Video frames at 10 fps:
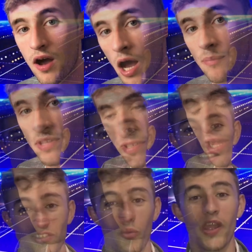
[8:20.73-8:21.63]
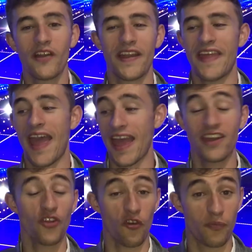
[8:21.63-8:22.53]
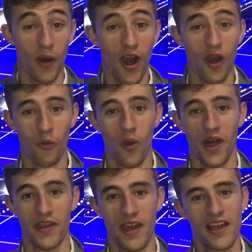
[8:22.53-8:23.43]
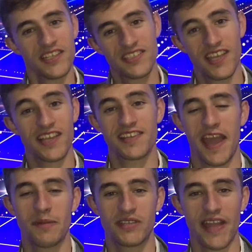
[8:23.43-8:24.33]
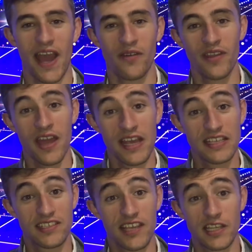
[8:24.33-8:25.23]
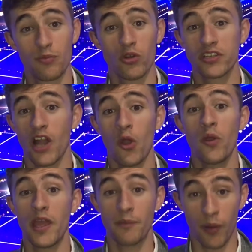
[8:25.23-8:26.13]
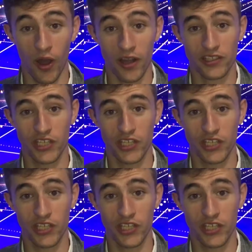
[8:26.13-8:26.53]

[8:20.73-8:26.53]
up the table. So we are at the end of part 1. 6 games down, 6 more to go in part